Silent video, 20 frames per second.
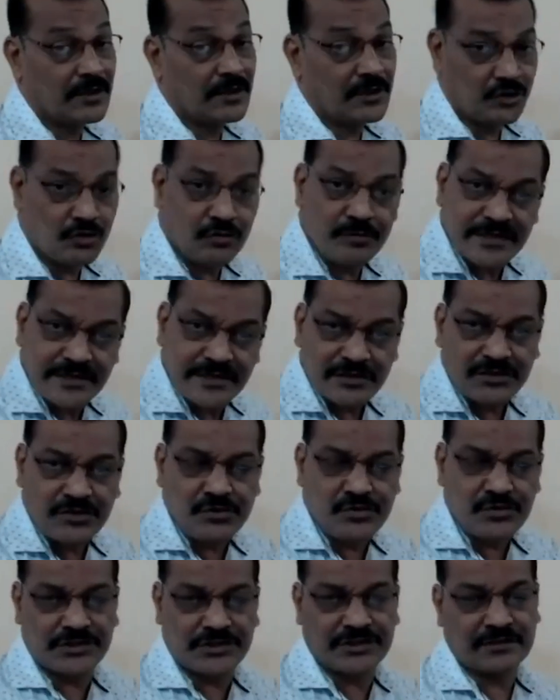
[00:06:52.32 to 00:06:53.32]
You must
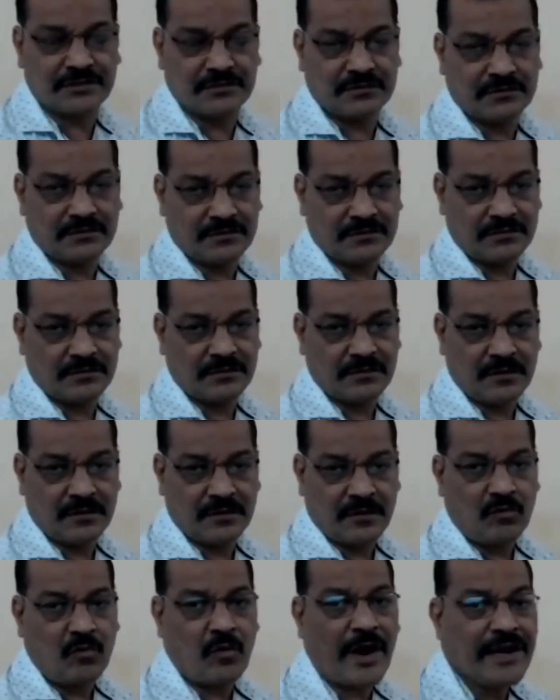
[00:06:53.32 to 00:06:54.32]
use
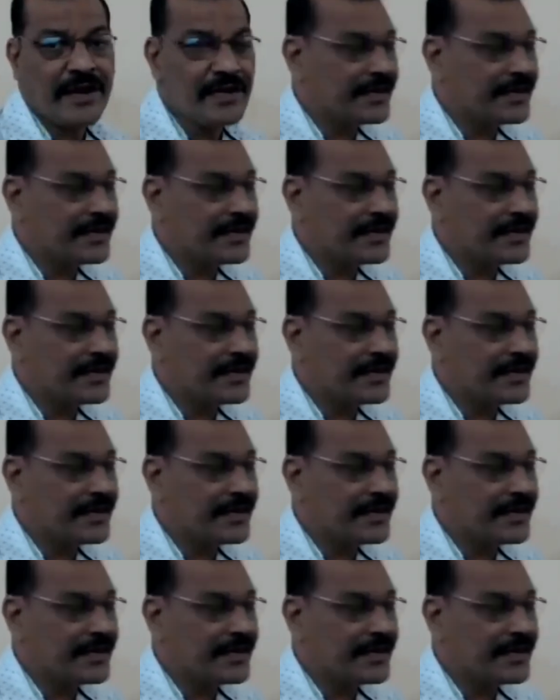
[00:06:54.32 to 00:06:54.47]
while